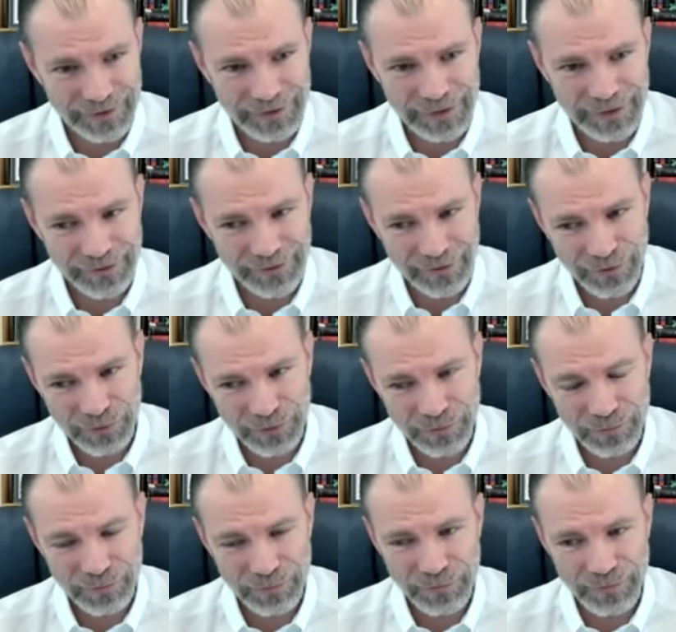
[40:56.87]
And so
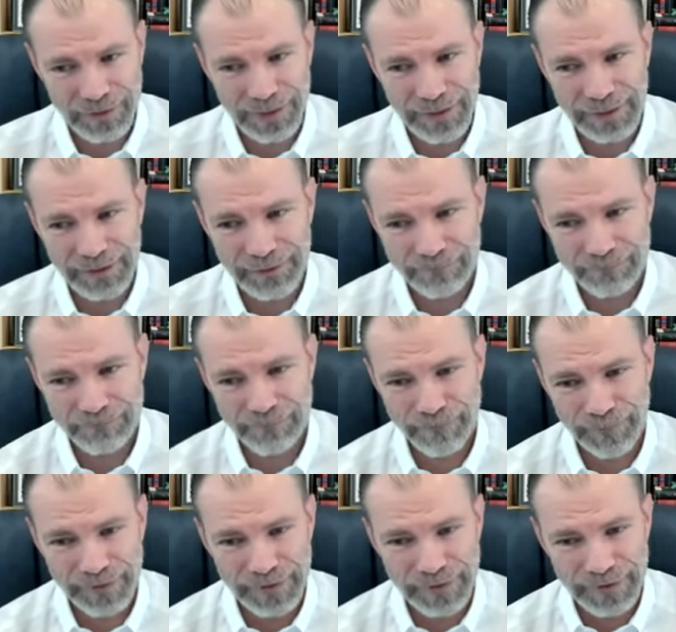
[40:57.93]

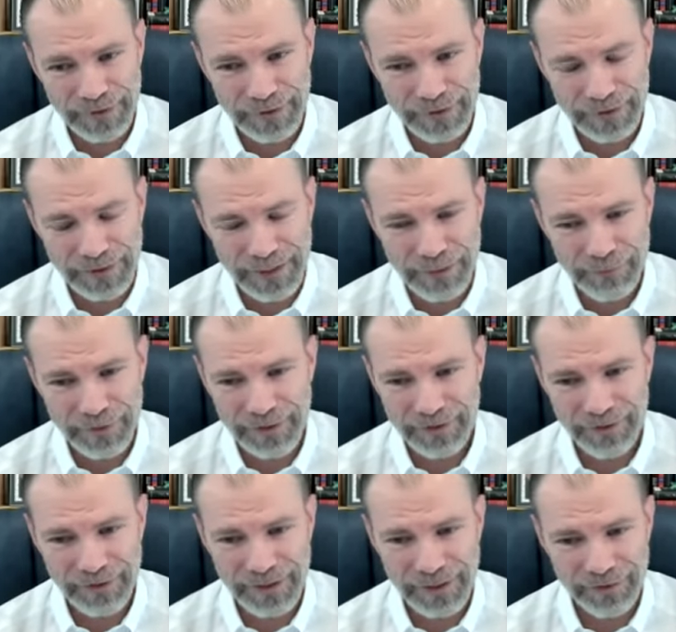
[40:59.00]
that
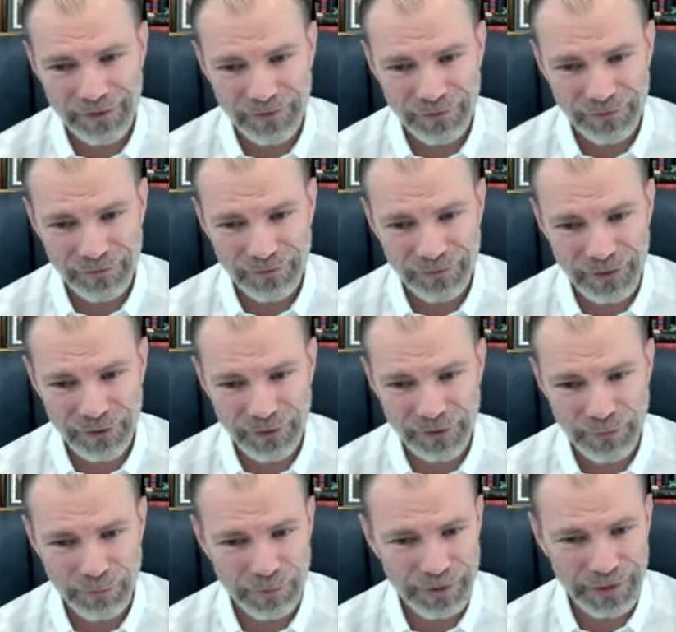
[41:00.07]
means that there's,
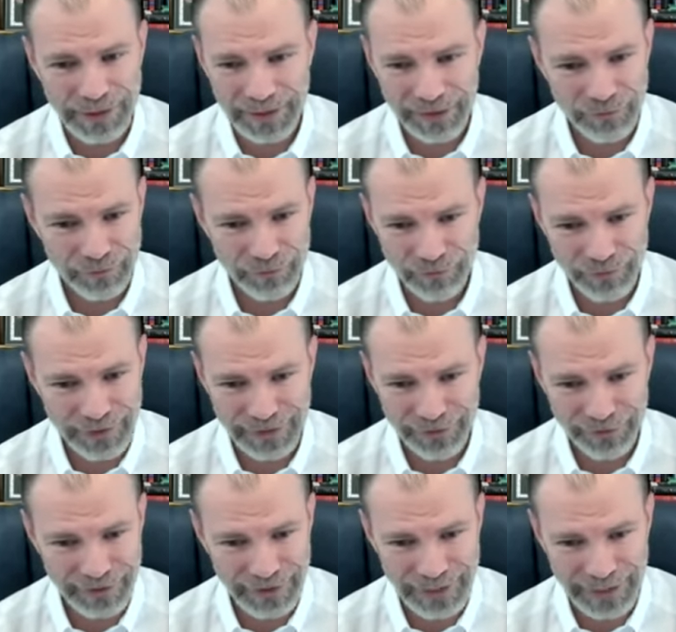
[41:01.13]
completely different
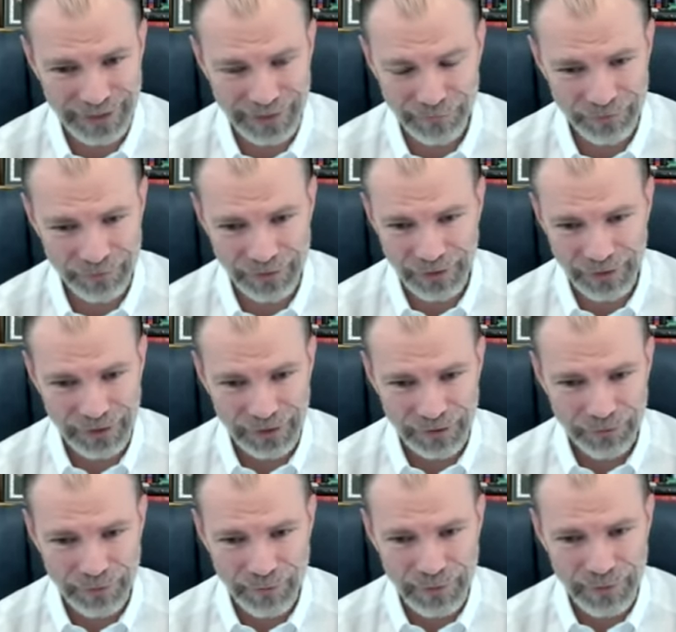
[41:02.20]
financial outcomes.
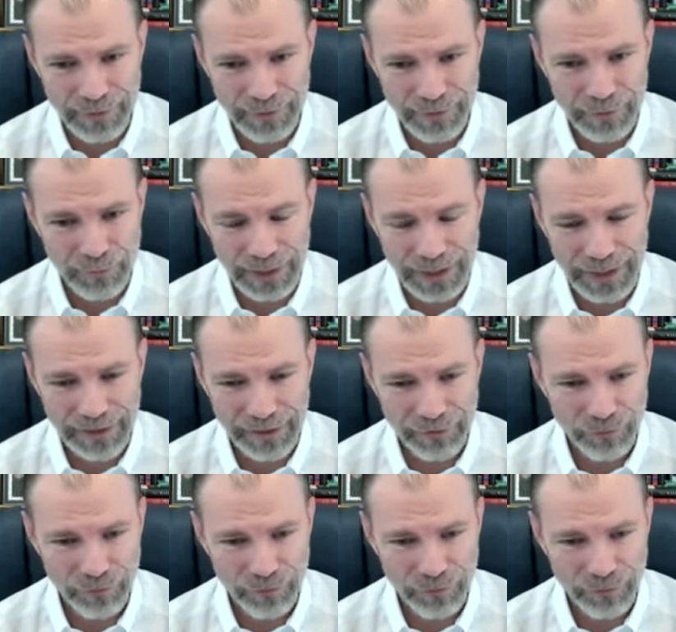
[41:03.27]
Remember, when we're getting a